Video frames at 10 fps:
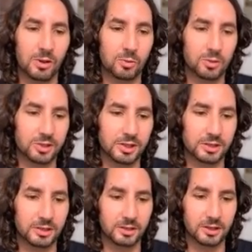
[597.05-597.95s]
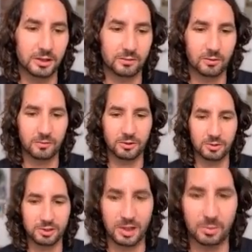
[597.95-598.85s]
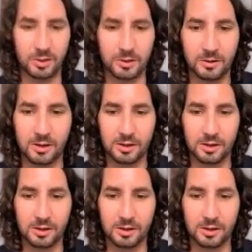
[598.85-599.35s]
which is the review step here.